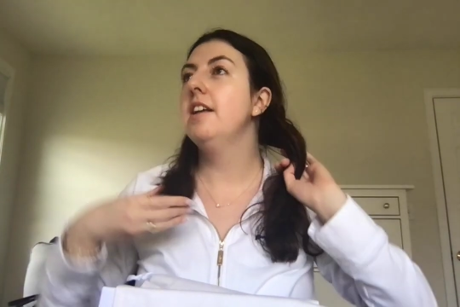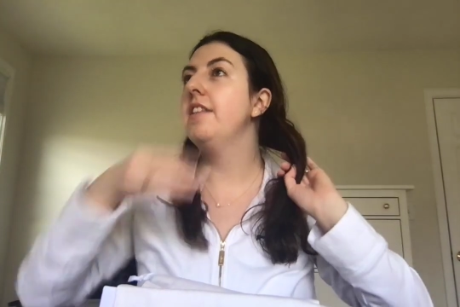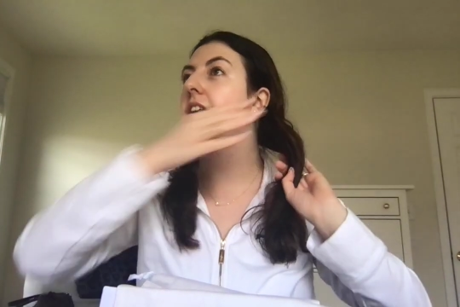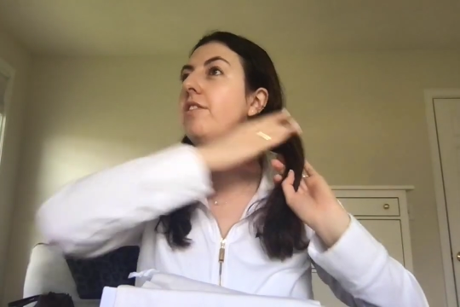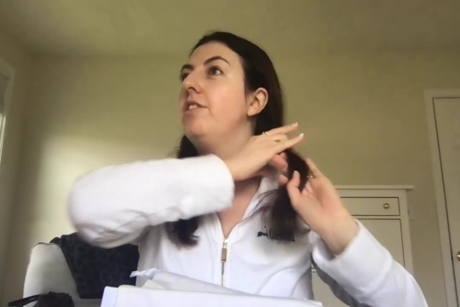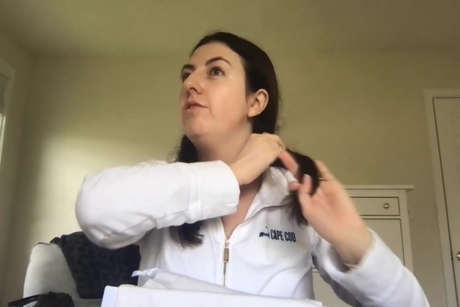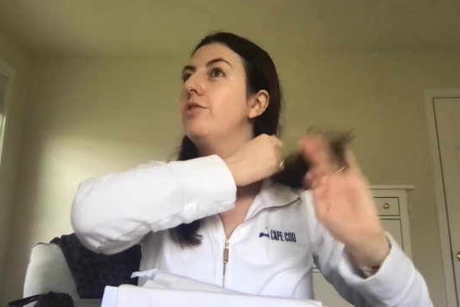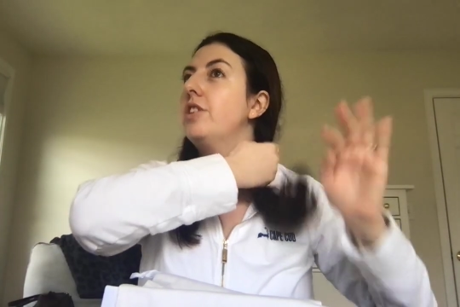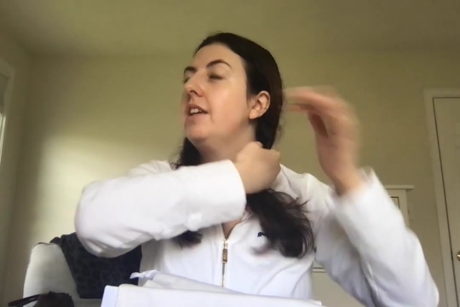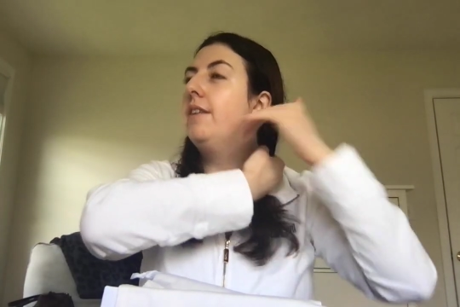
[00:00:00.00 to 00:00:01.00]
They'll
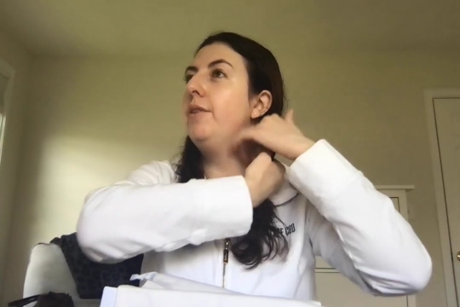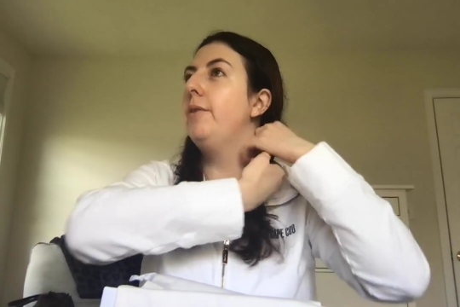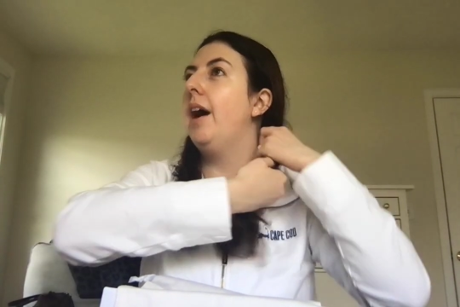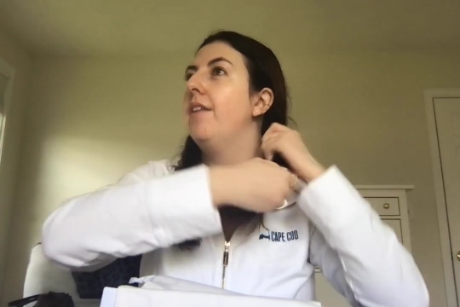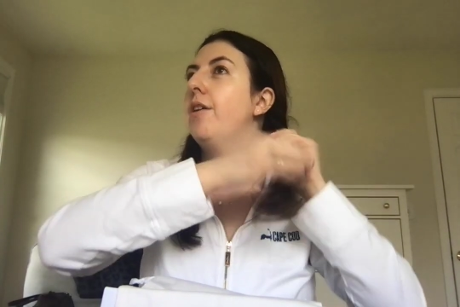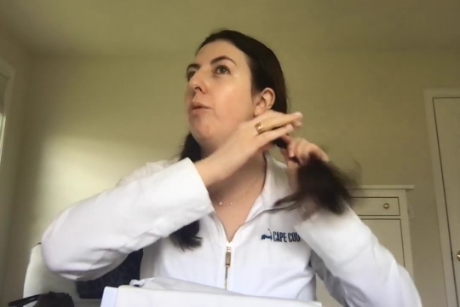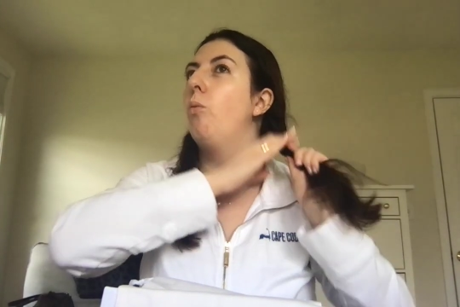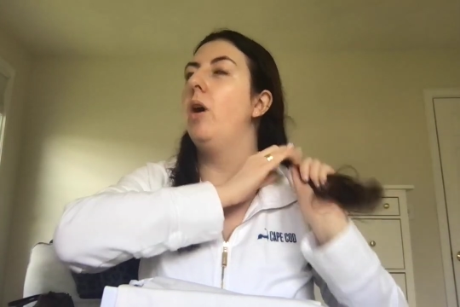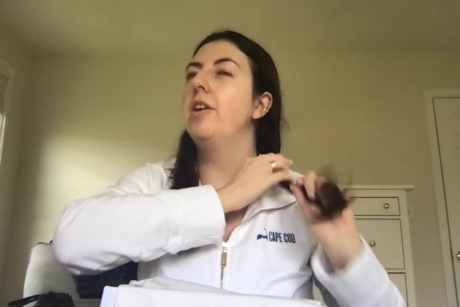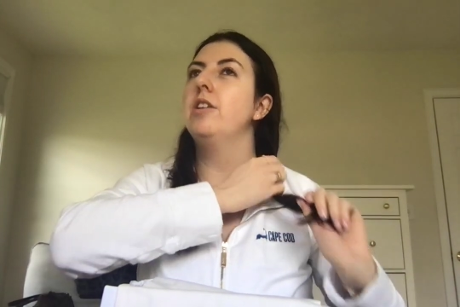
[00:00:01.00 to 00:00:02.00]
usually give you either
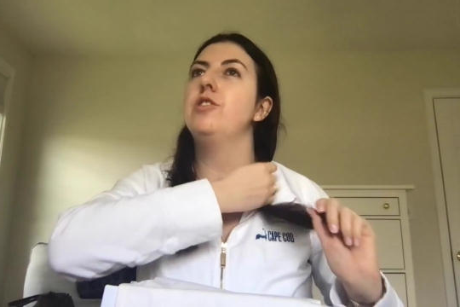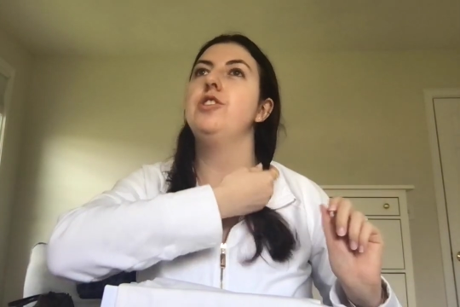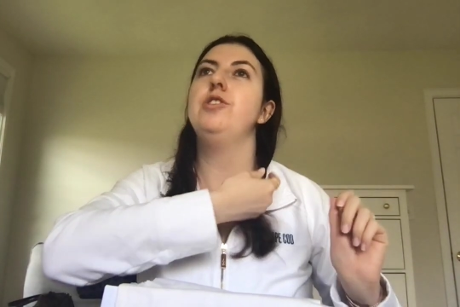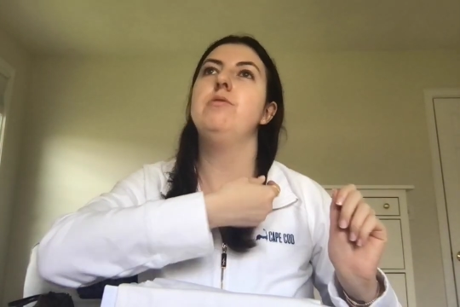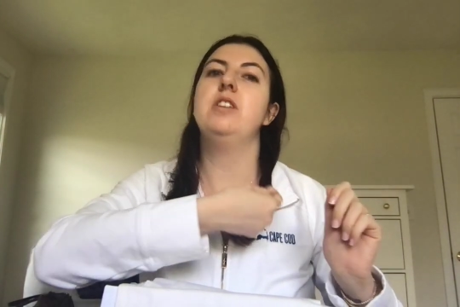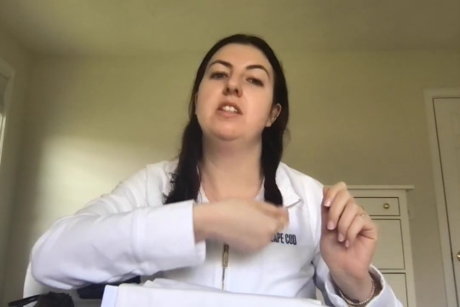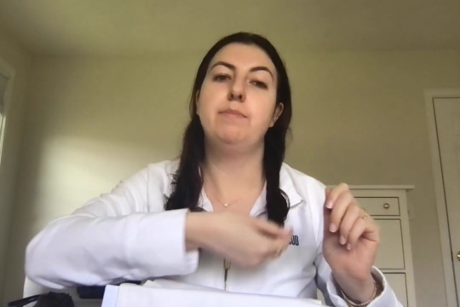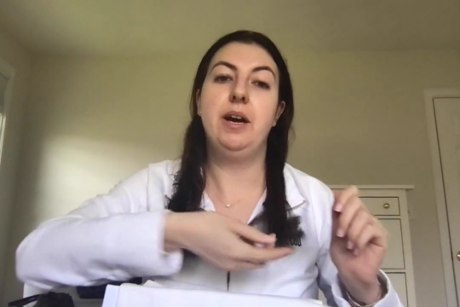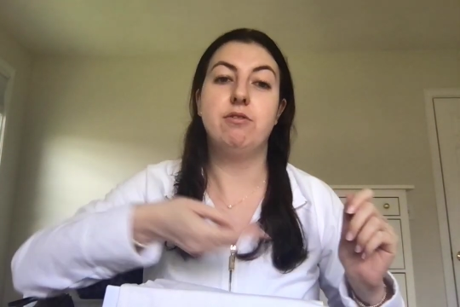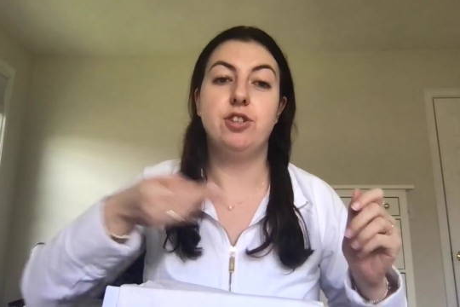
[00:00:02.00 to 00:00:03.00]
1 or 2 dust
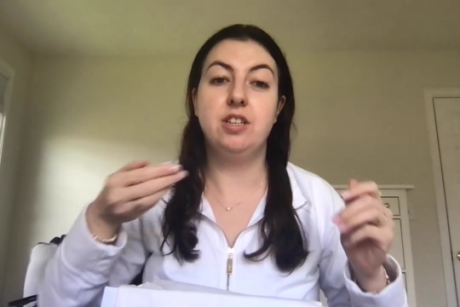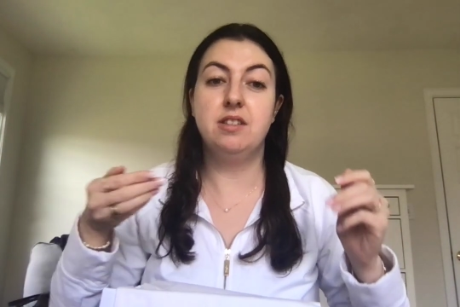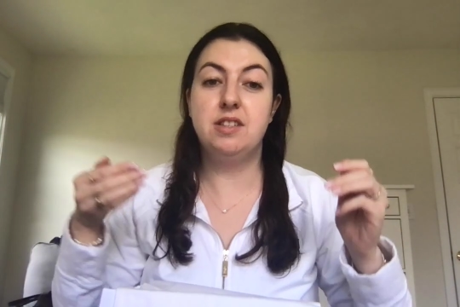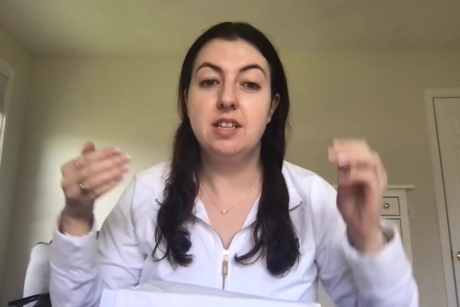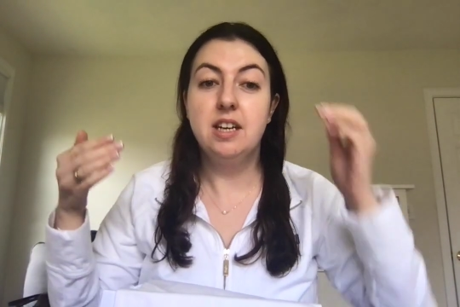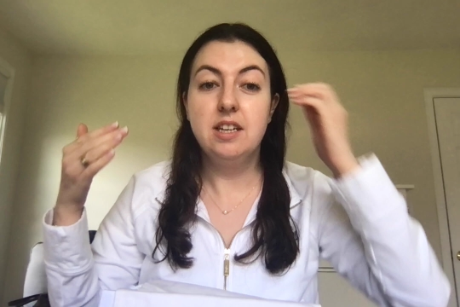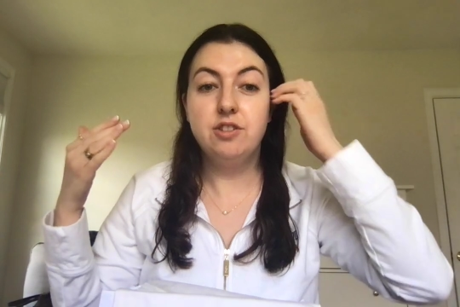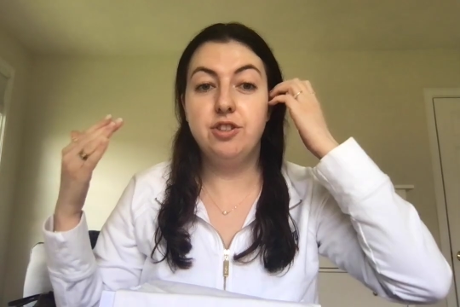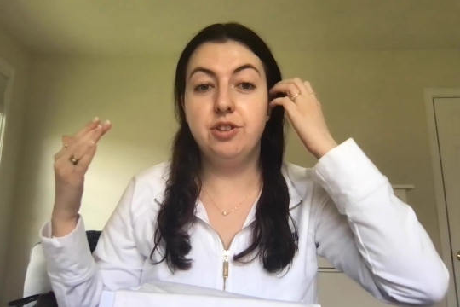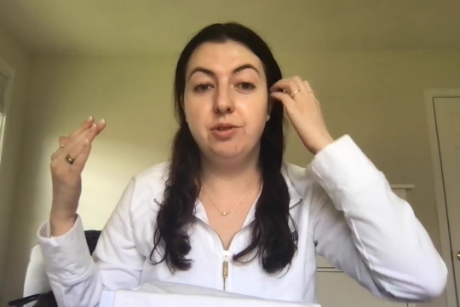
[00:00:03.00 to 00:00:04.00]
pouches
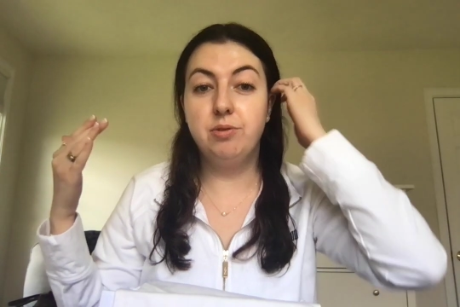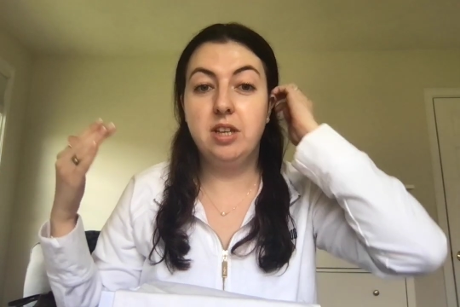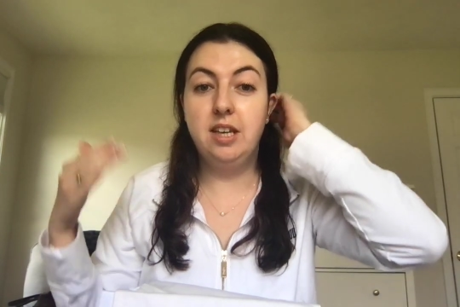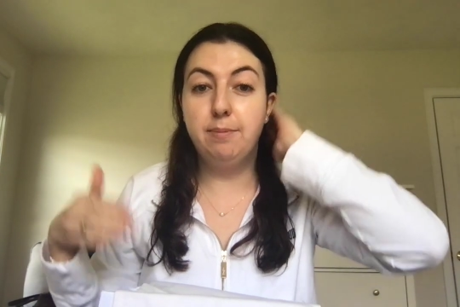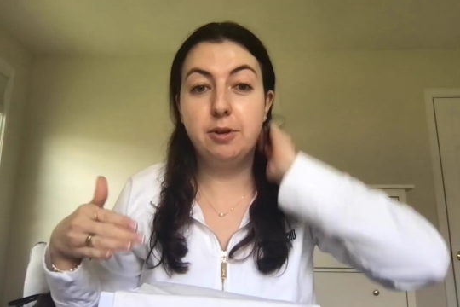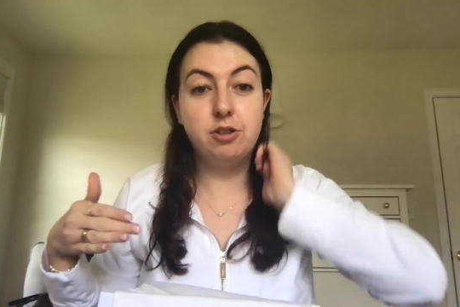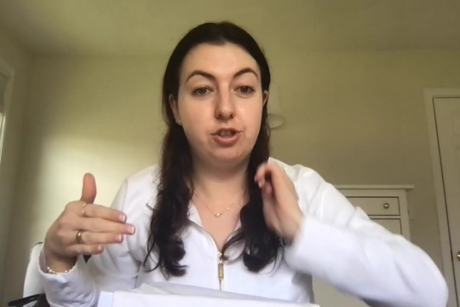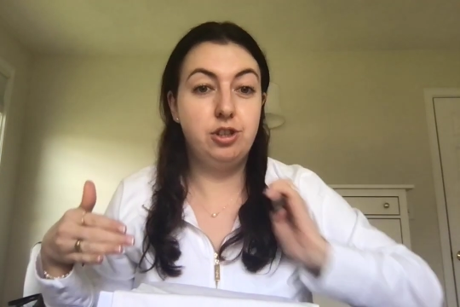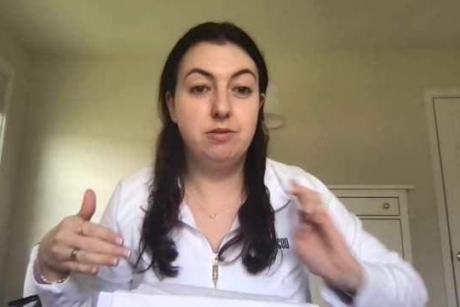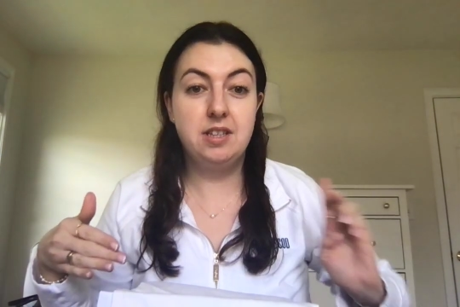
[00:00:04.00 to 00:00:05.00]
to keep your
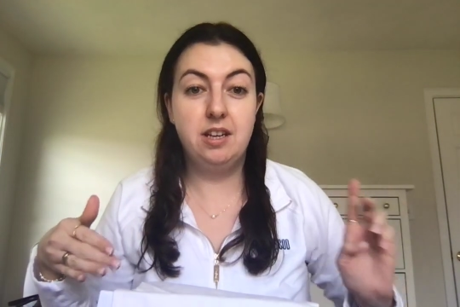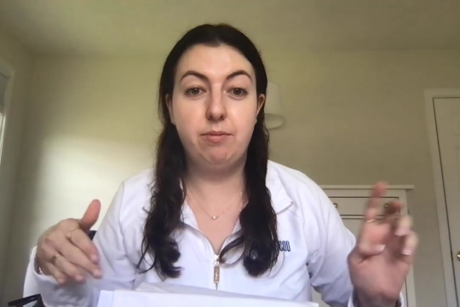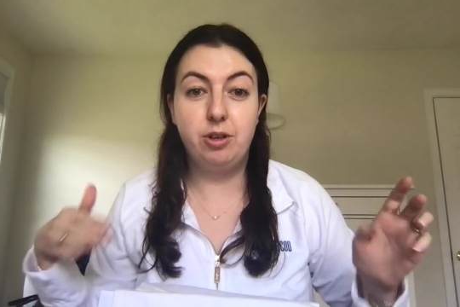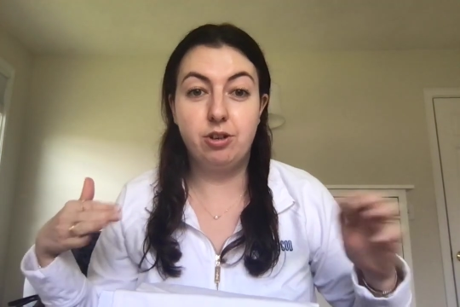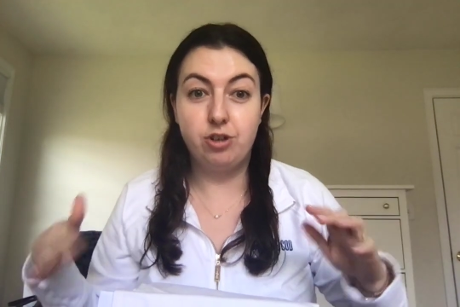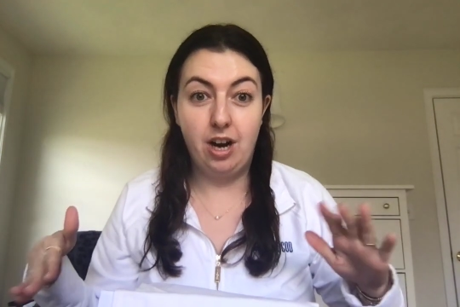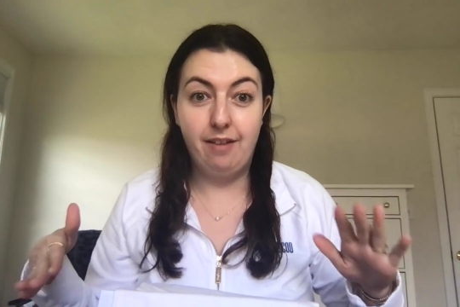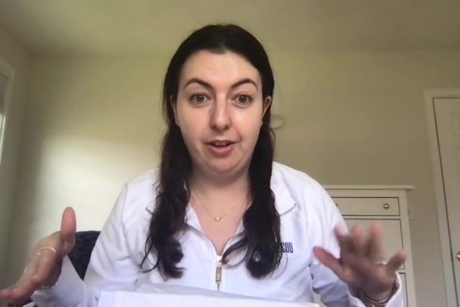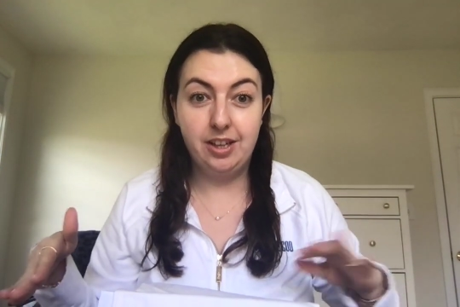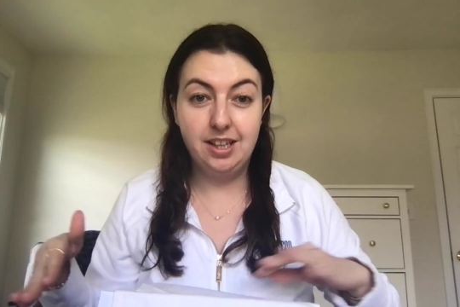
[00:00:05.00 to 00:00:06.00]
shoes in when you're
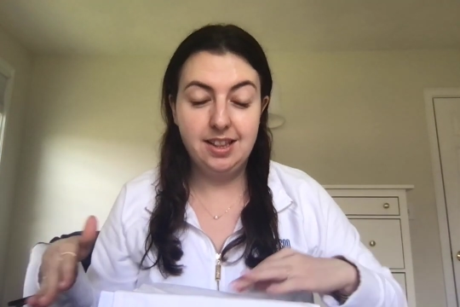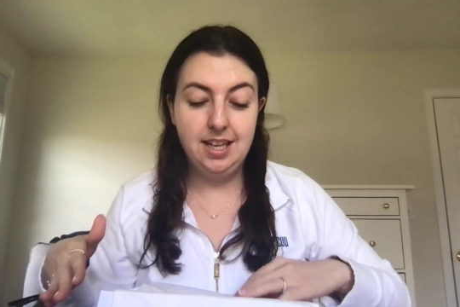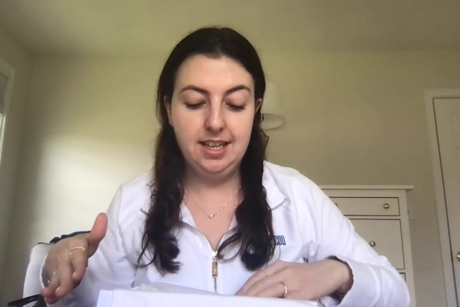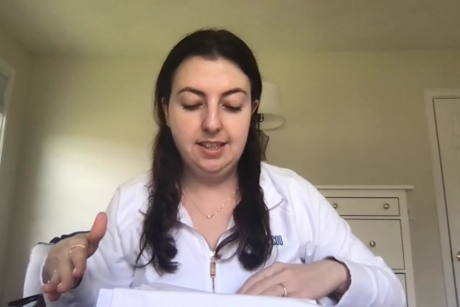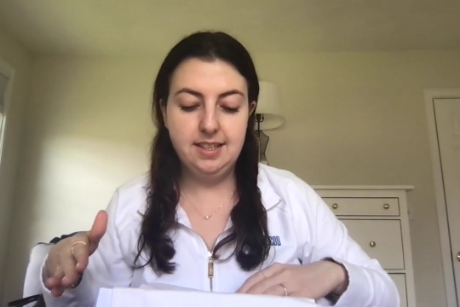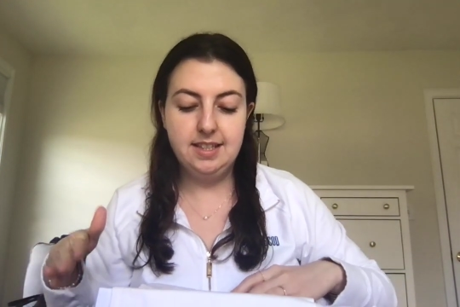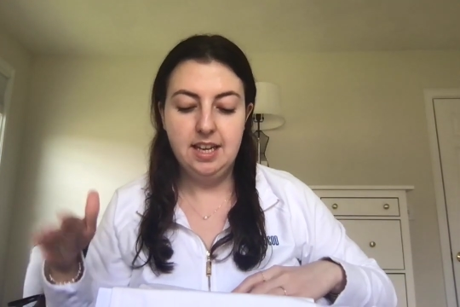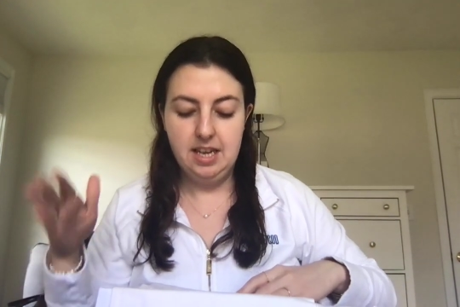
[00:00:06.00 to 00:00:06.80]
traveling and things.